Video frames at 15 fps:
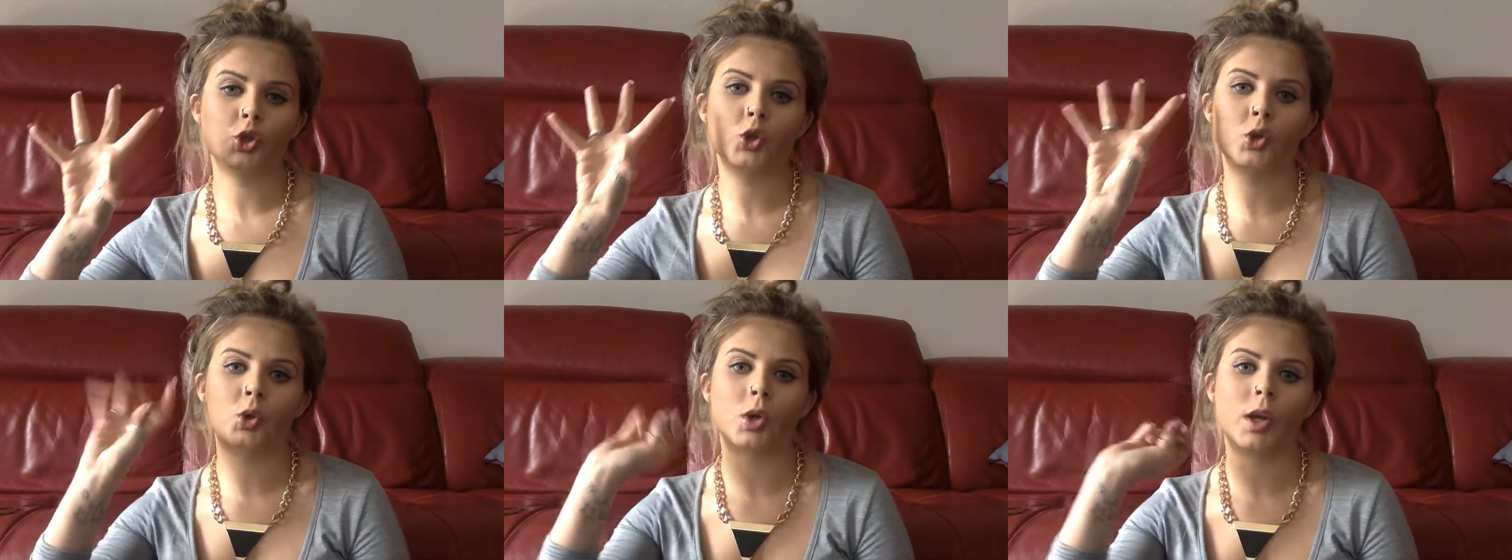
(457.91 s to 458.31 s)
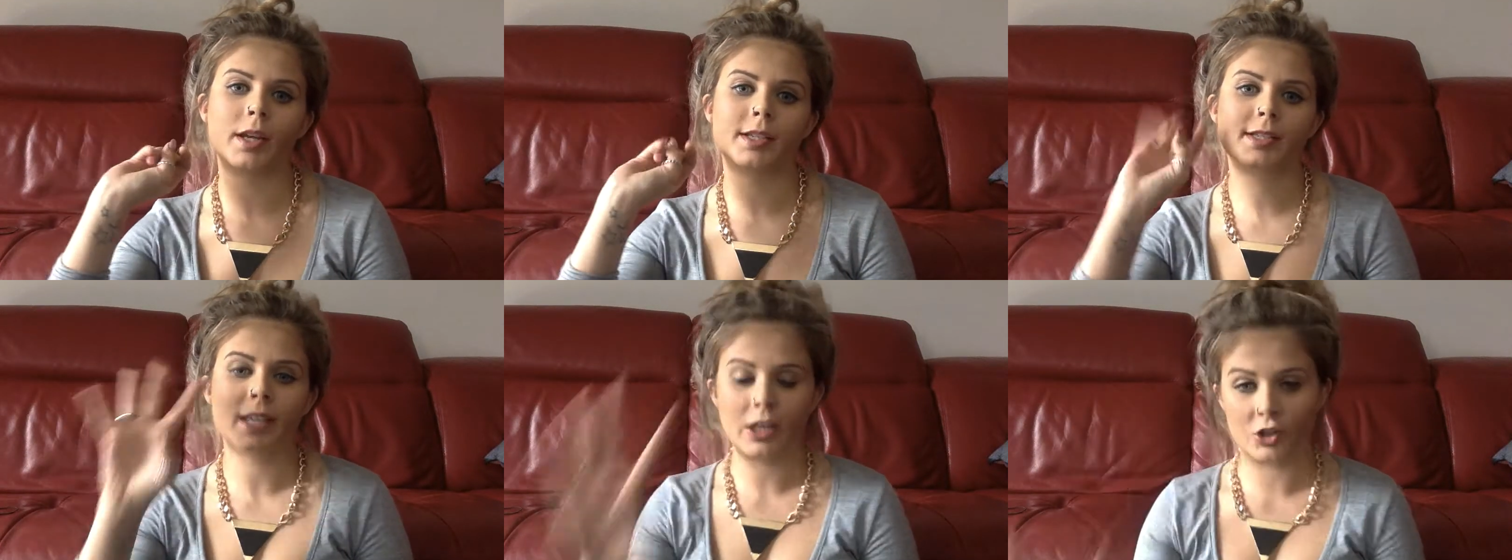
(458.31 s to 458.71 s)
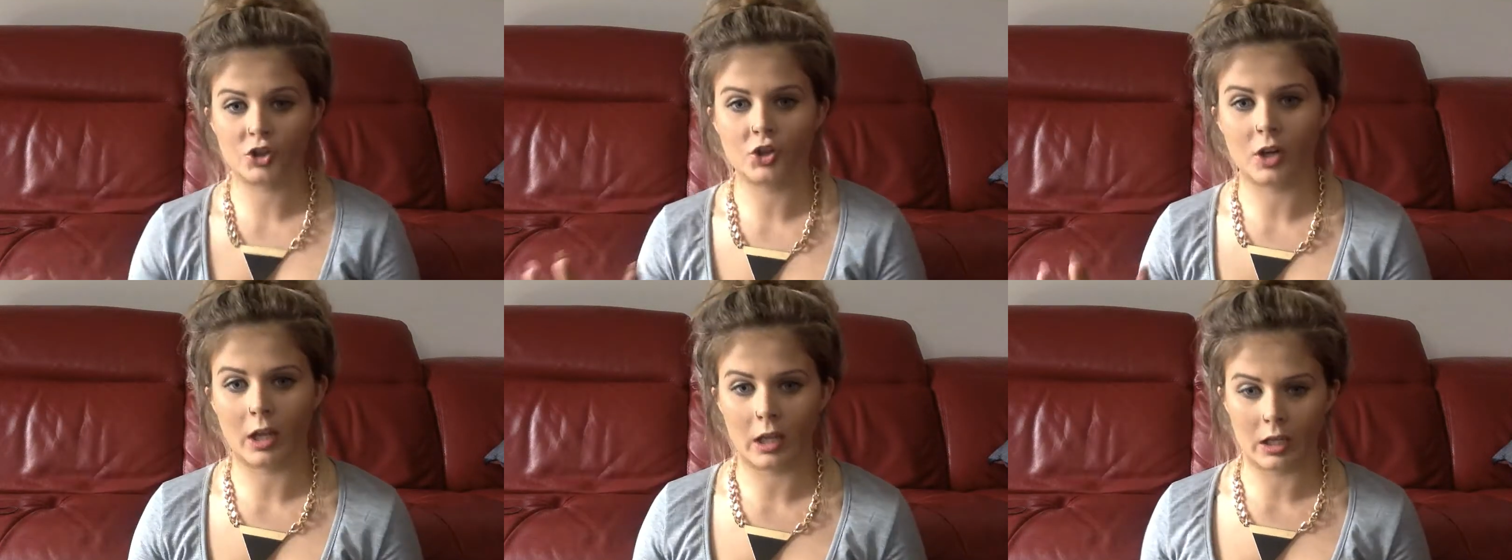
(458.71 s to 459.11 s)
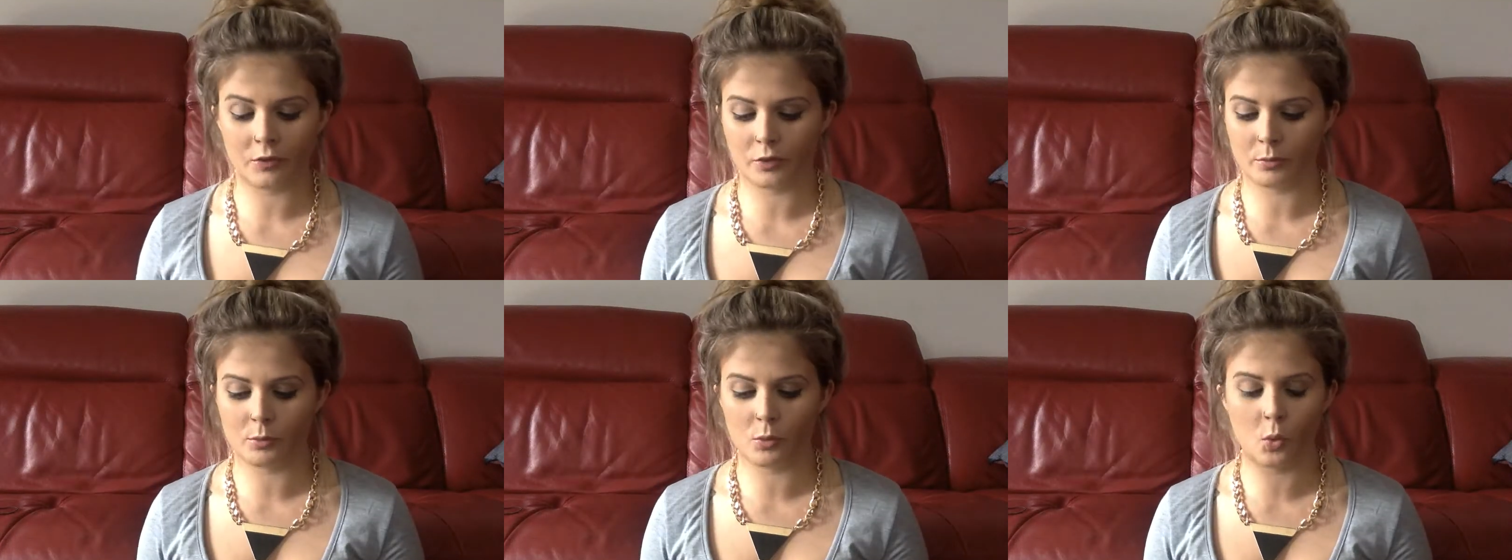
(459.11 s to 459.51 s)
to accentuate
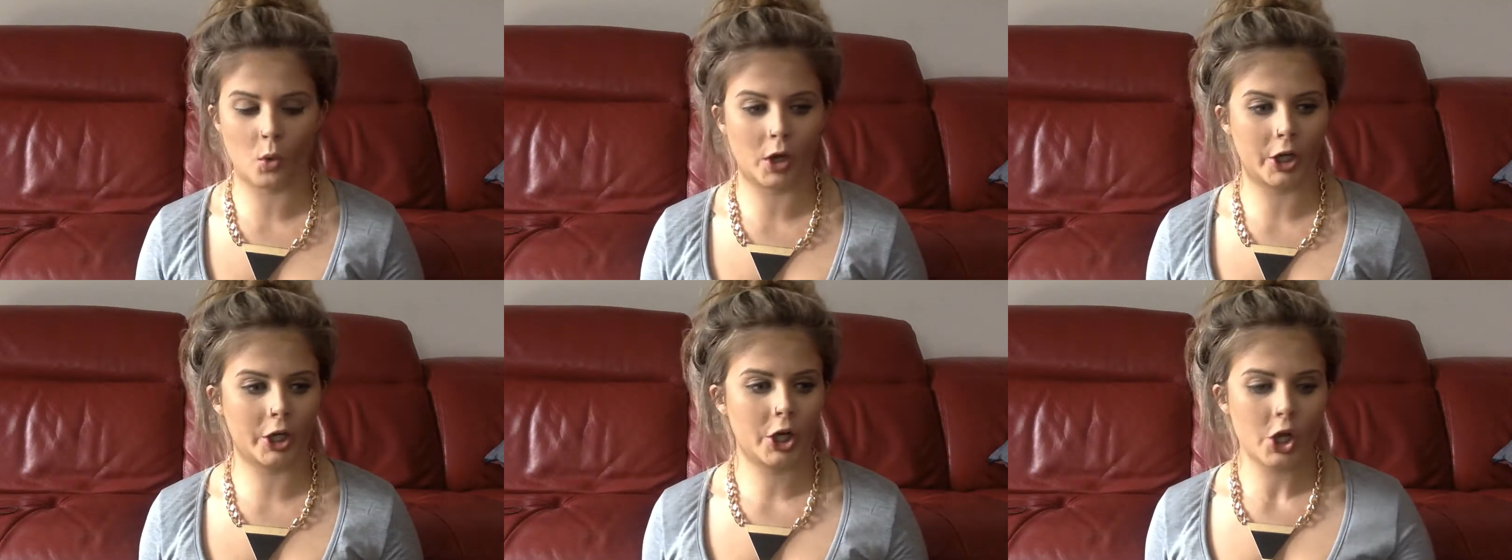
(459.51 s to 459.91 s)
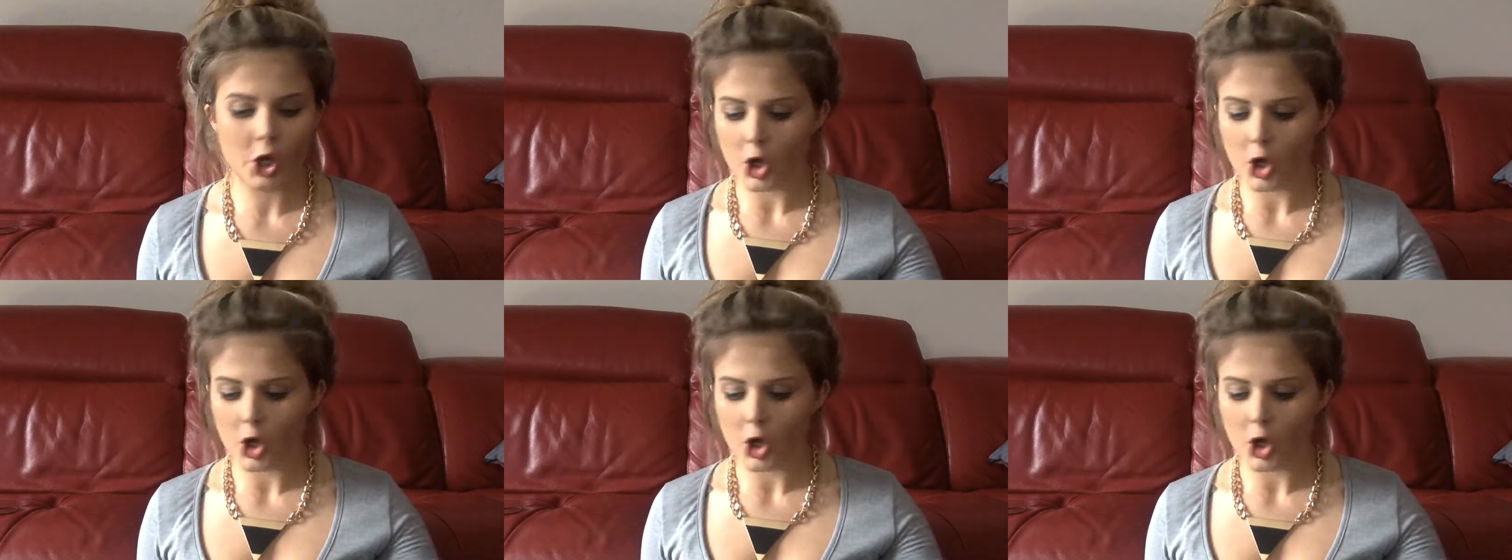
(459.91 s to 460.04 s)
even more.